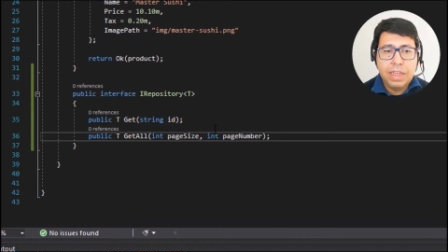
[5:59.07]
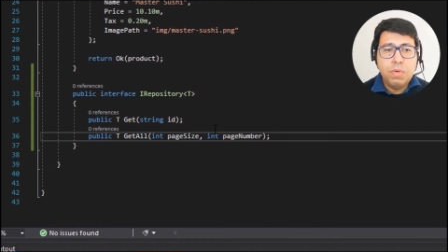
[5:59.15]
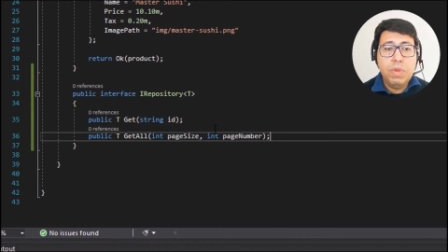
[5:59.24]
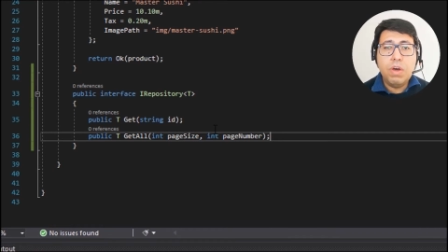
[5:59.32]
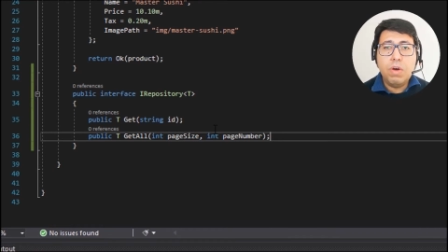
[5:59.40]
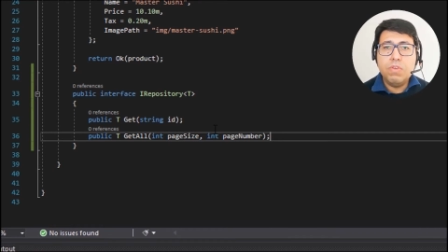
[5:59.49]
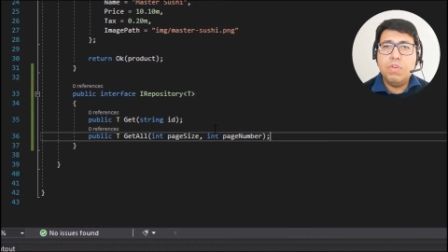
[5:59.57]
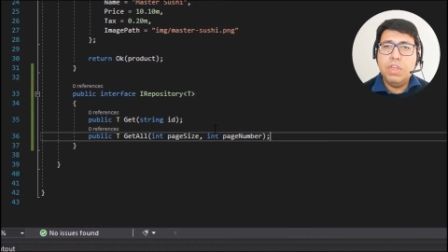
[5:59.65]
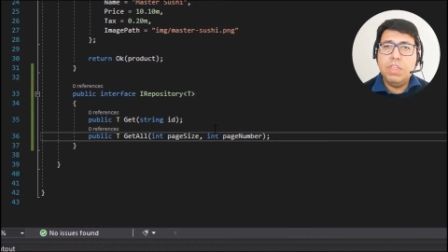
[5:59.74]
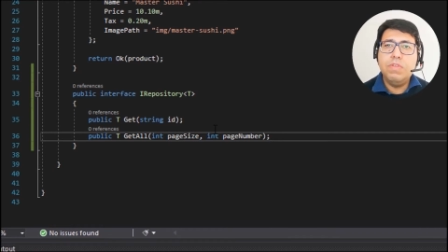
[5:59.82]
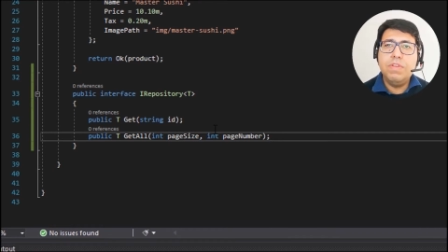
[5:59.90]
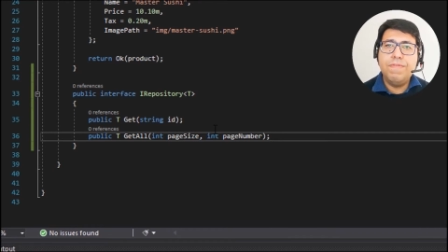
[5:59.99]
we also
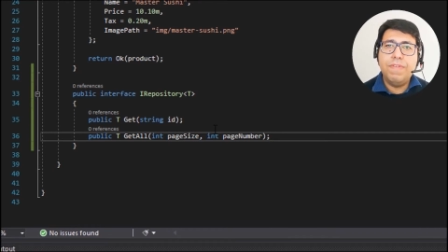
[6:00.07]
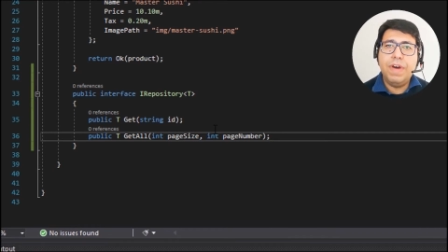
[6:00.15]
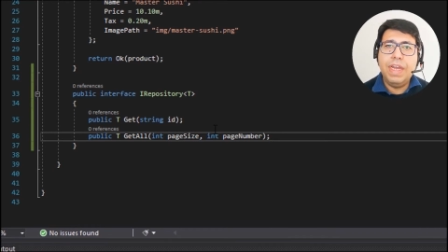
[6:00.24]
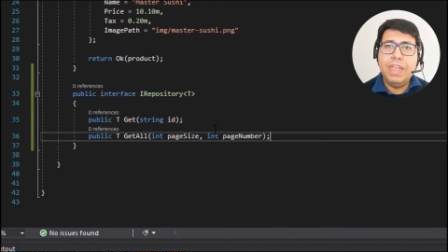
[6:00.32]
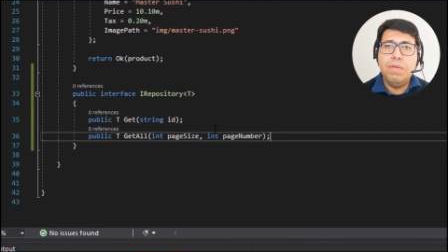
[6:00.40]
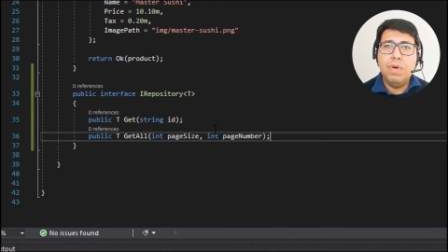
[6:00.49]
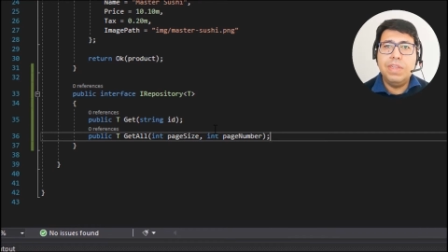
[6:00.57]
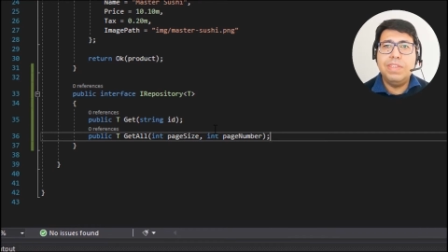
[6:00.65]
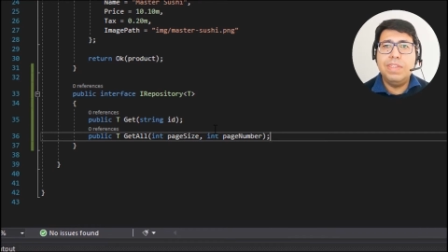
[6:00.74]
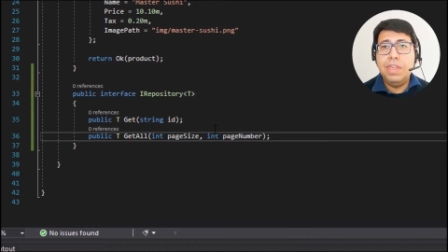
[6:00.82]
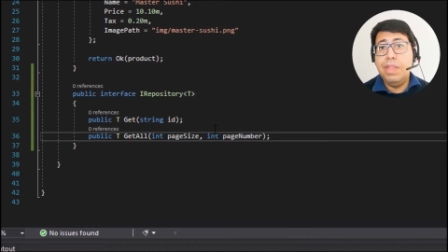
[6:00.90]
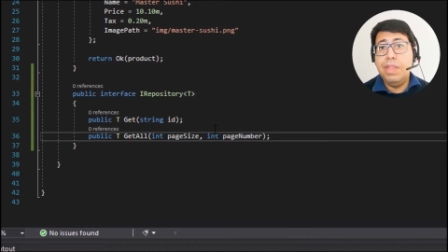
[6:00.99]
need to define what
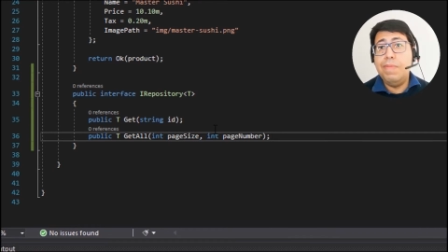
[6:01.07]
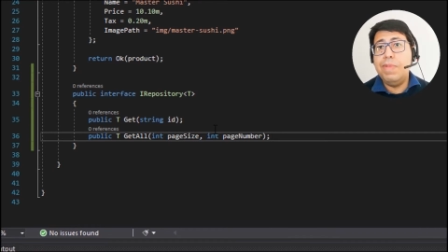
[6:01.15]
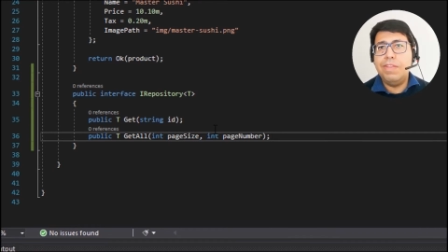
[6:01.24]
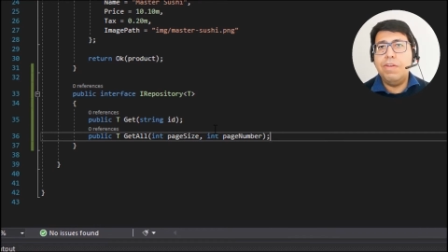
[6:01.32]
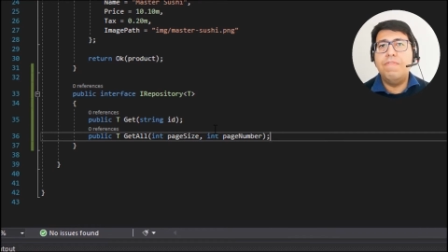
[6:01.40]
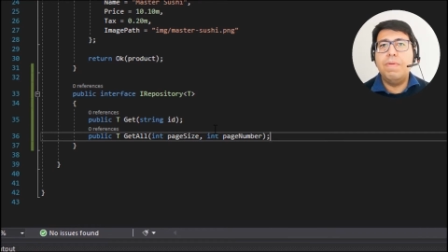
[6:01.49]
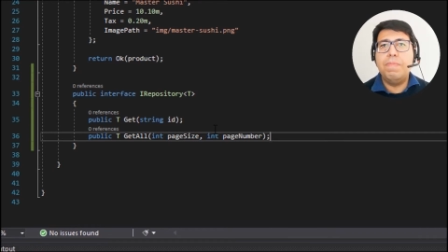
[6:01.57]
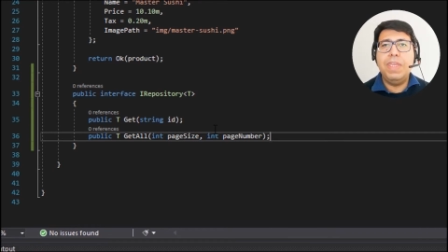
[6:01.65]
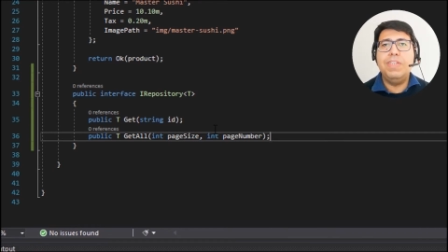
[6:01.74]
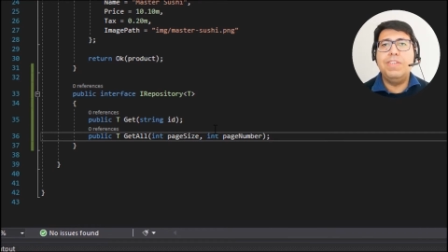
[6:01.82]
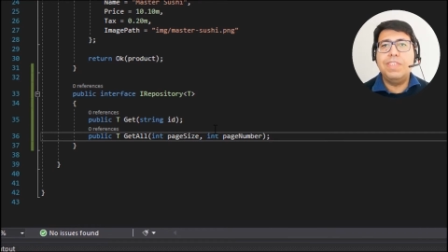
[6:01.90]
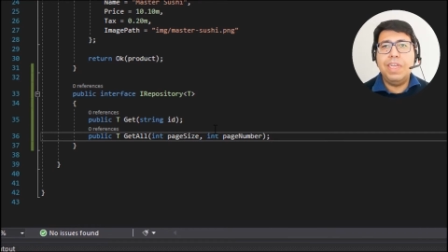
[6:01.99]
is the limit of a
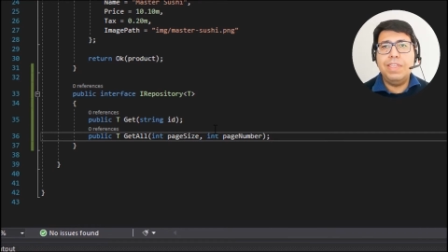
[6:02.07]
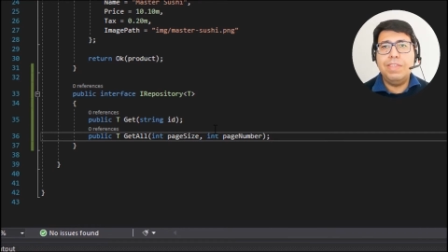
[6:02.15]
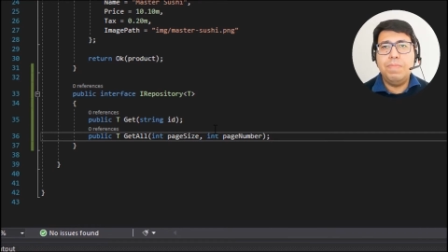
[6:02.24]
page size